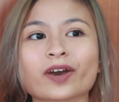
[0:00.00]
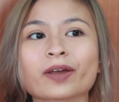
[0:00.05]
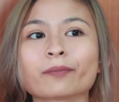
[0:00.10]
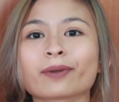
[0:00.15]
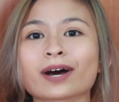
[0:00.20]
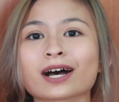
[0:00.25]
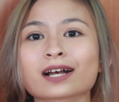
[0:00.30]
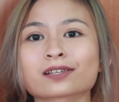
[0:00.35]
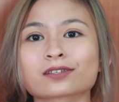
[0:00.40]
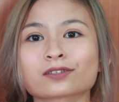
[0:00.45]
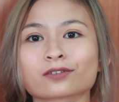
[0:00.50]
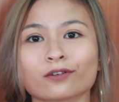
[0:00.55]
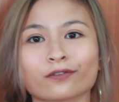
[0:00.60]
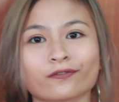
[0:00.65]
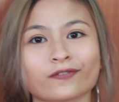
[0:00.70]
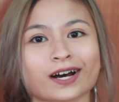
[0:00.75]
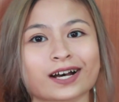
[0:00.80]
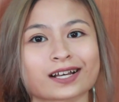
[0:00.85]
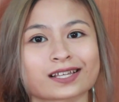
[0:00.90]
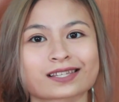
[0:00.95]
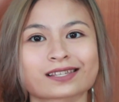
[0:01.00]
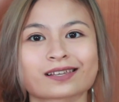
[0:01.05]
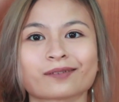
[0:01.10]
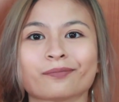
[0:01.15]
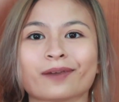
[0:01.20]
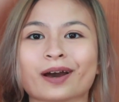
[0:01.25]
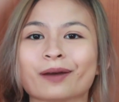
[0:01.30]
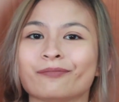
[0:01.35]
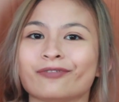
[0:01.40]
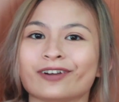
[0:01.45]
went past so fast,
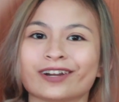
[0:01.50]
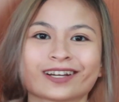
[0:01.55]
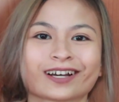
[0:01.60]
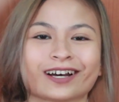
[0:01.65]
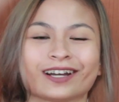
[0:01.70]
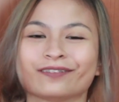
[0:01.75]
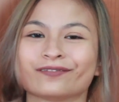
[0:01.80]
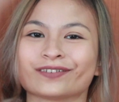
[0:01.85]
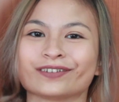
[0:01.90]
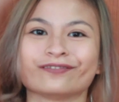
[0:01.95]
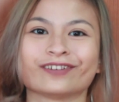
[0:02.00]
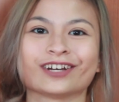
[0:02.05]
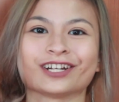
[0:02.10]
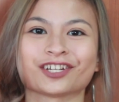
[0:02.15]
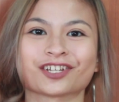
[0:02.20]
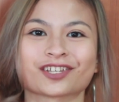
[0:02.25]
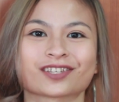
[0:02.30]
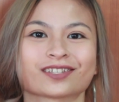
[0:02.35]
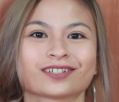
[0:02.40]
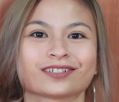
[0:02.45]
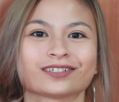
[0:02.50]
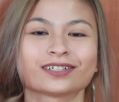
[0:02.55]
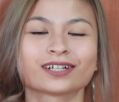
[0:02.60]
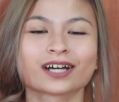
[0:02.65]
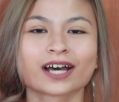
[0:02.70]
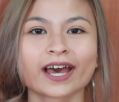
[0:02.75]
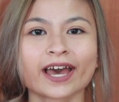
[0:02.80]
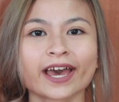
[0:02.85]
my brain can't even register.